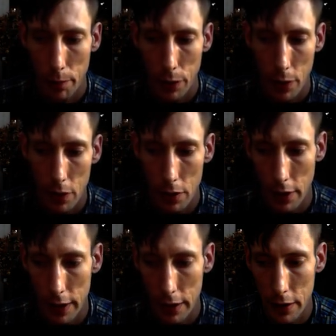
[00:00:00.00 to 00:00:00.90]

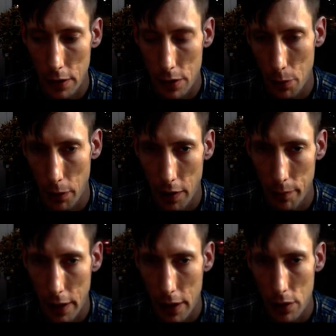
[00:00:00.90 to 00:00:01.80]
purely as a way of
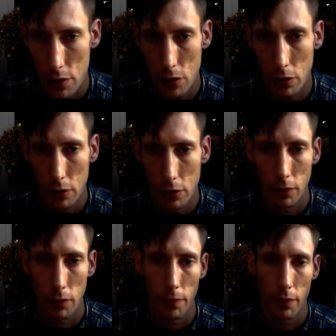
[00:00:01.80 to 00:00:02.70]
making sure
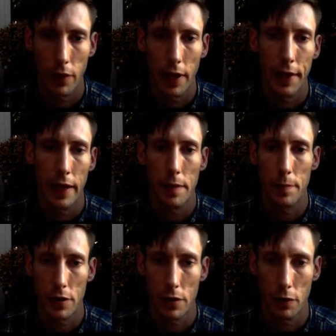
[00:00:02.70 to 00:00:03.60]
their name
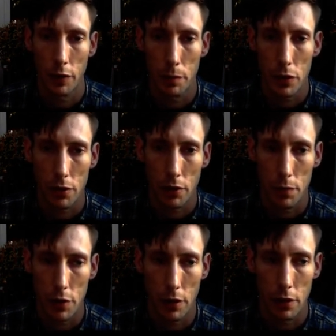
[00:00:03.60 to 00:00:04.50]
isn't on the
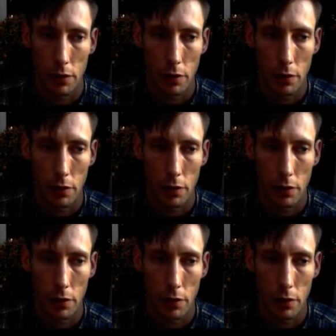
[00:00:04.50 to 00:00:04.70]
prescription.